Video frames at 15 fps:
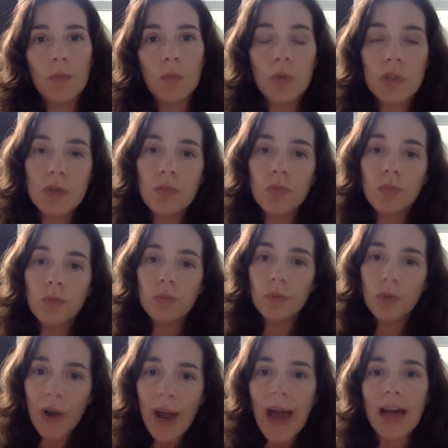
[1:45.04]
was
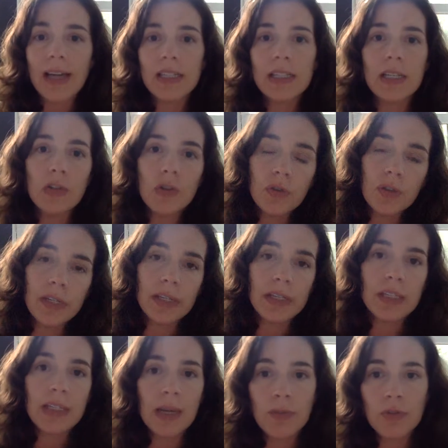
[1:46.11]
grass and
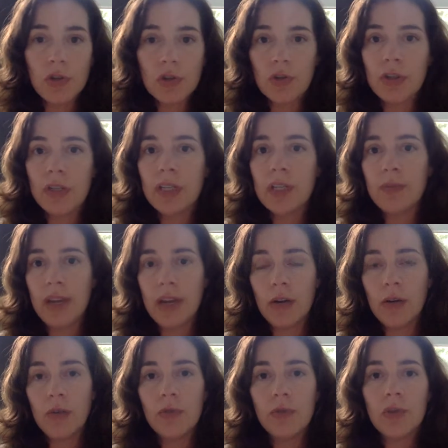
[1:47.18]
trees, cypress trees,
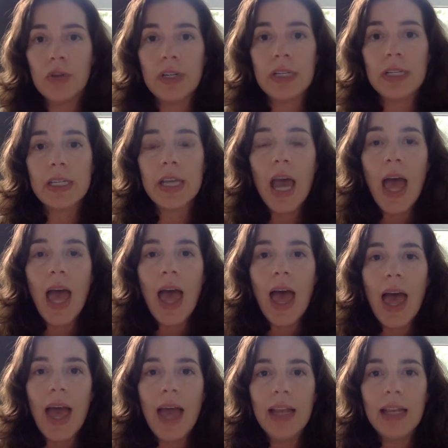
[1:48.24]
mangrove trees,
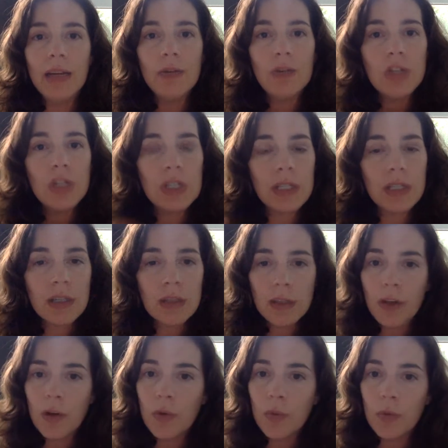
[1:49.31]
and it was just a
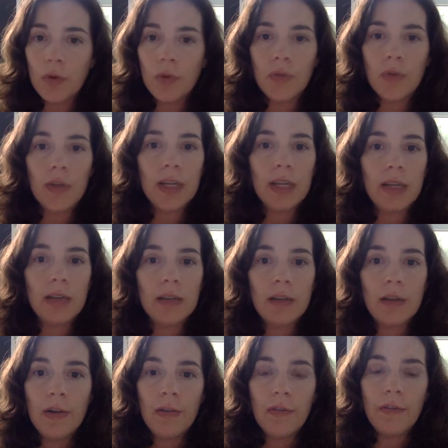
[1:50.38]
slow-moving,
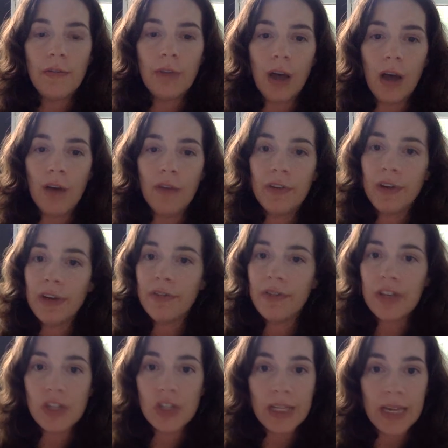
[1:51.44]
very
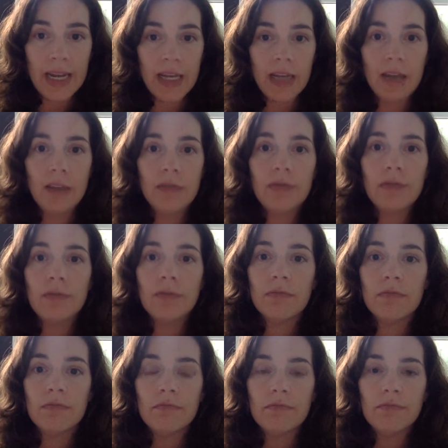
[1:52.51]
vegetative,
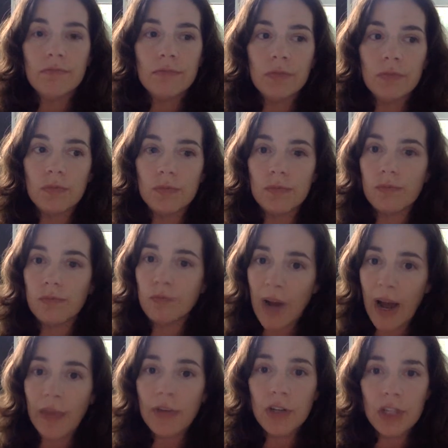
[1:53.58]

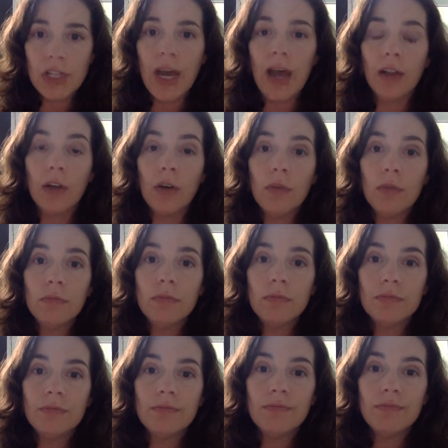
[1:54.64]
rather shallow
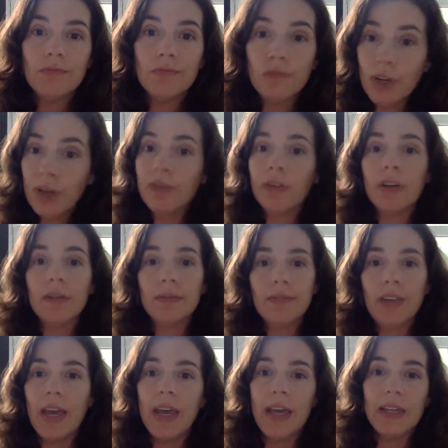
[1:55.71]
river,
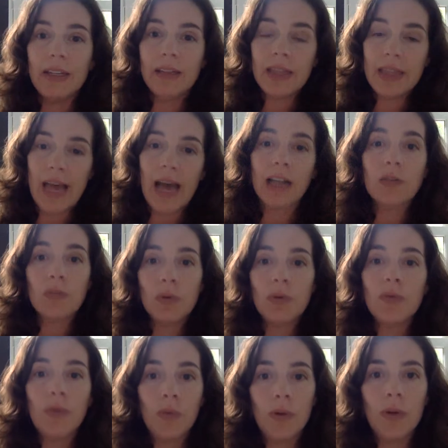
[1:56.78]
and that's what
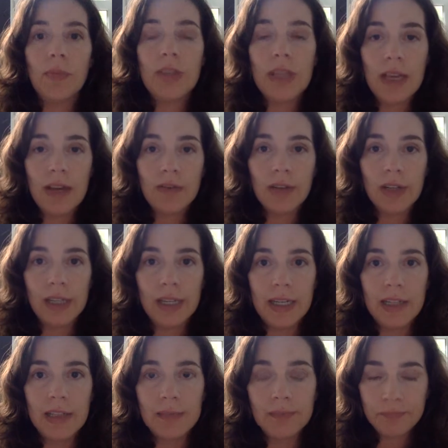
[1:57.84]
formed the
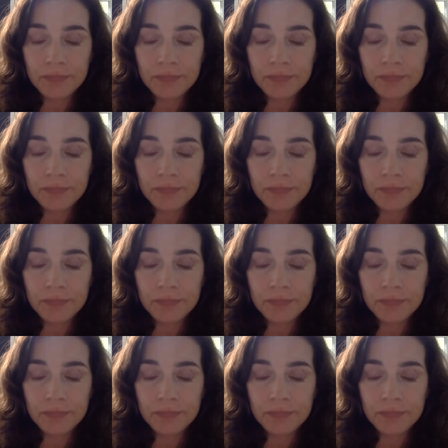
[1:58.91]
Everglades.